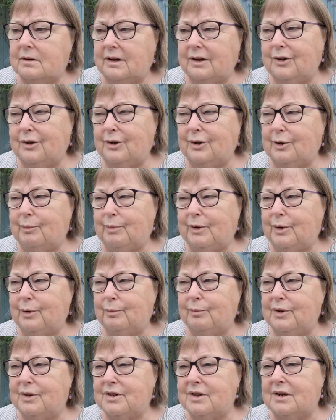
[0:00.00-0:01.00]
I couldn't have been
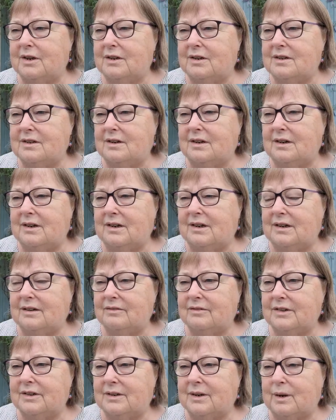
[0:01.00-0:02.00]
on maternity
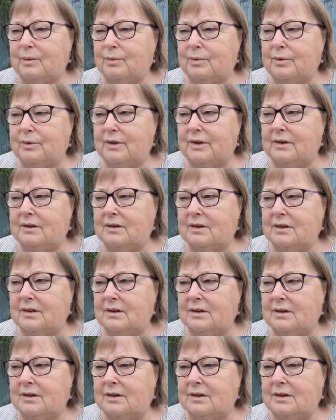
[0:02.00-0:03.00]
leave at that point.
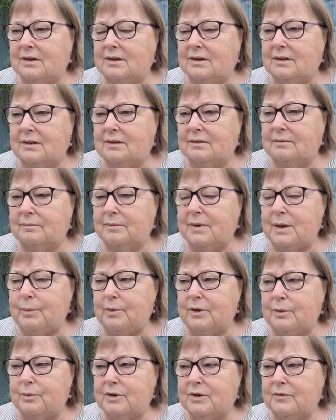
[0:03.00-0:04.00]

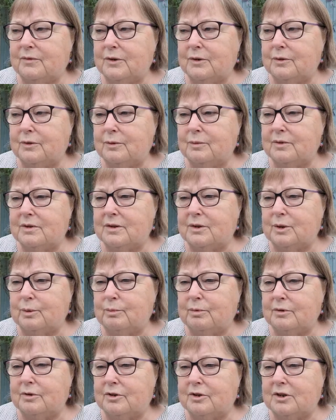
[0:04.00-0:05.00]
Maybe it was Phil that was in the
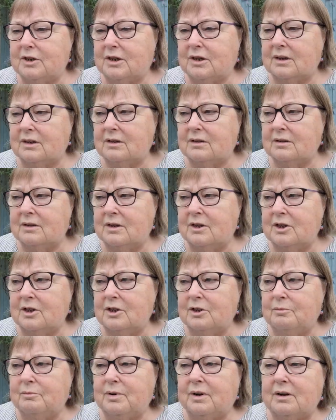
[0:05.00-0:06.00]
pushchair,
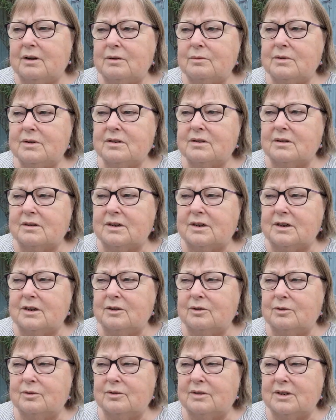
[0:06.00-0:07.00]
but I was
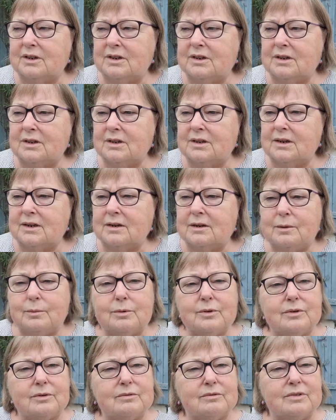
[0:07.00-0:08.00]
signing on, and I
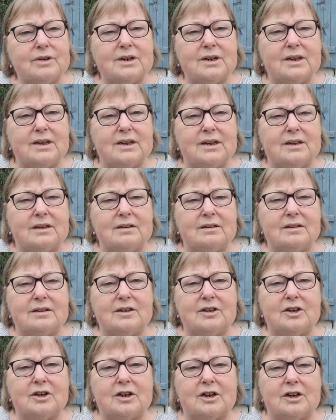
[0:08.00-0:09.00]
wasn't really,
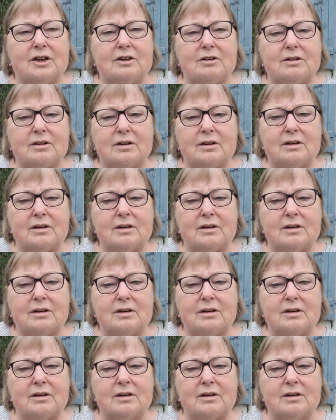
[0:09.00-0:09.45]
you know,